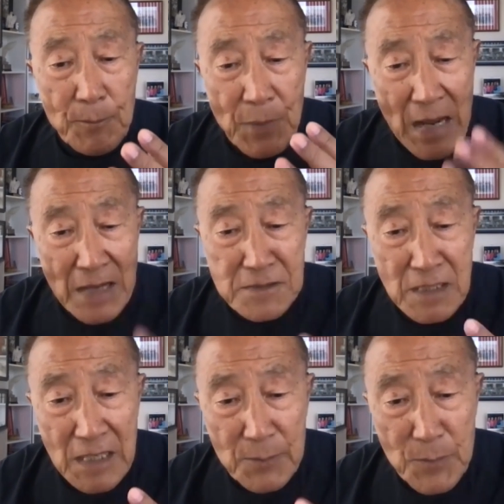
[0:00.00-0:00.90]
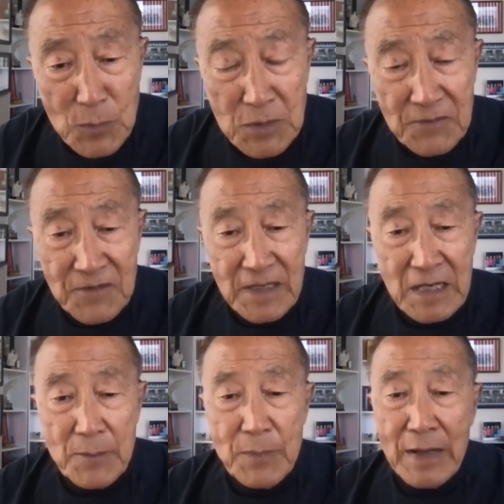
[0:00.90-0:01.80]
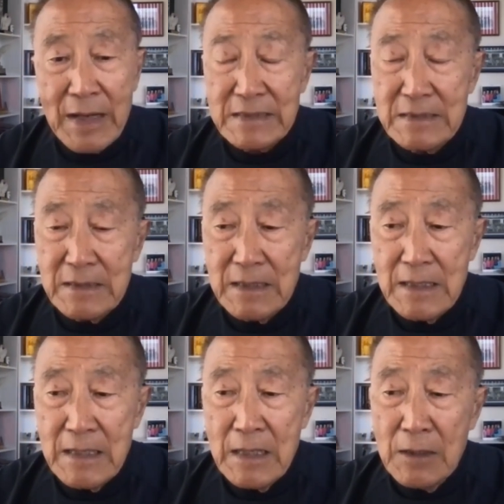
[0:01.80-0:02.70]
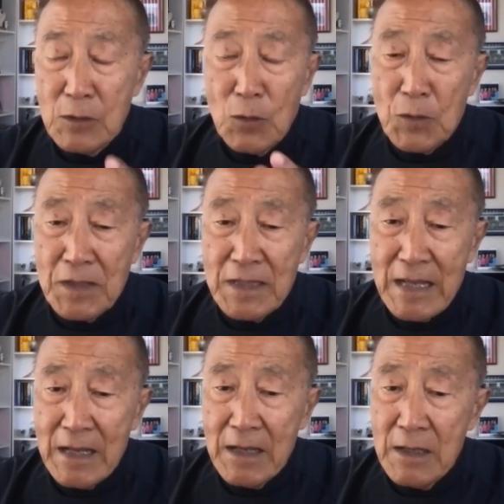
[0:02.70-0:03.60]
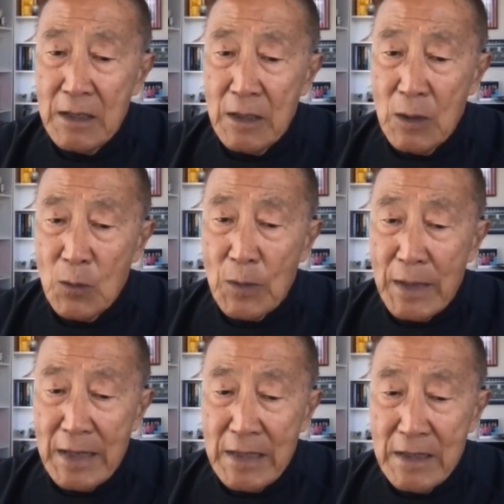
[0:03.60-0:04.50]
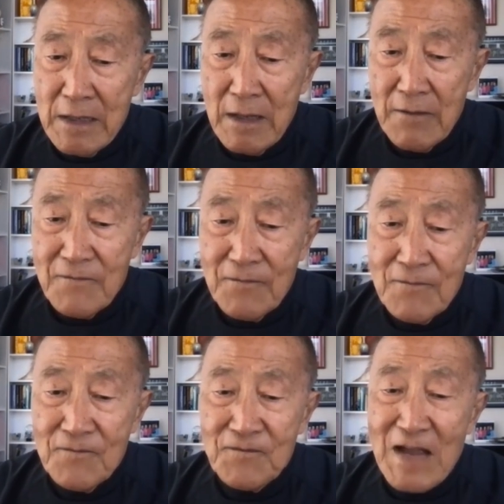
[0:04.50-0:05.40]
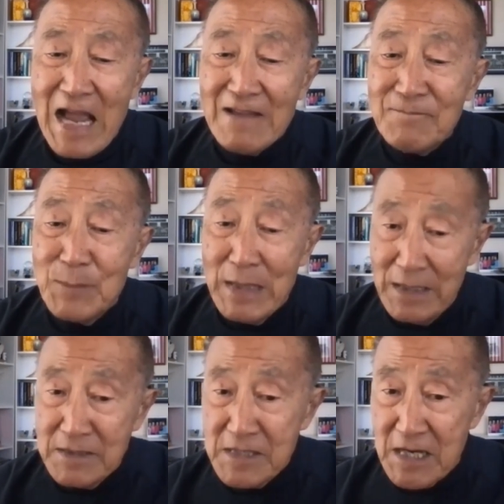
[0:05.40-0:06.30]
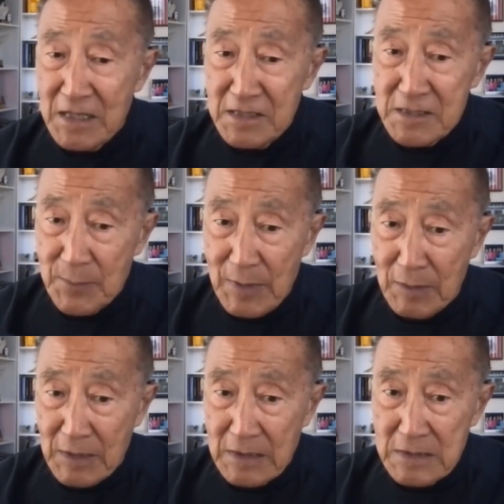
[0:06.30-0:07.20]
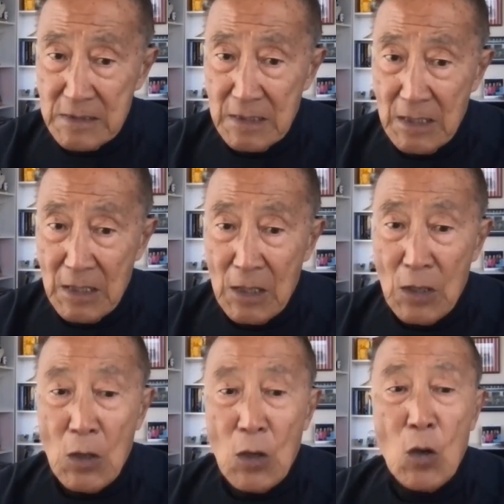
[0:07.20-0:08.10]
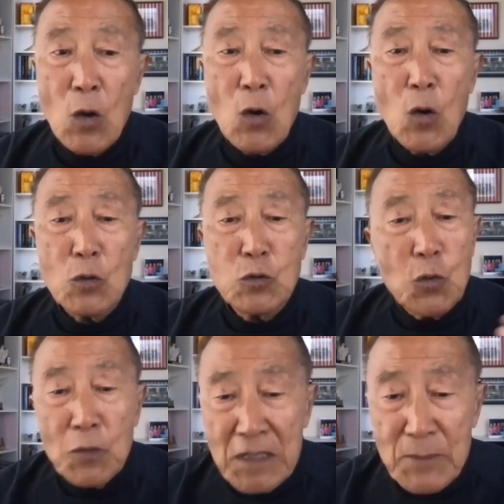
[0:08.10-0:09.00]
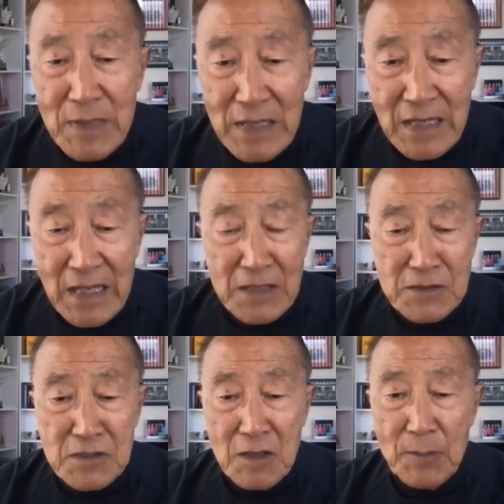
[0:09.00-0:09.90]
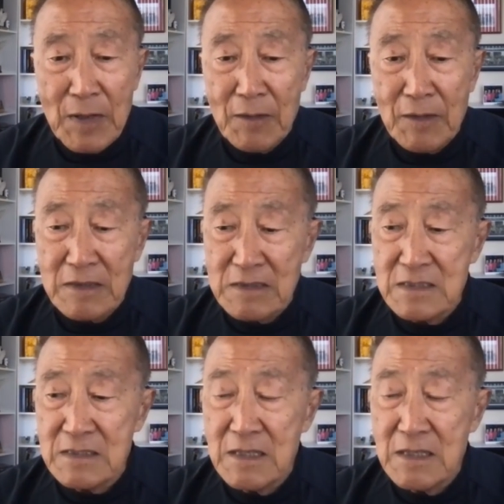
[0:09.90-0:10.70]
partially motivated by knowing that when 5 million Chinese Americans or 20 million Asian Americans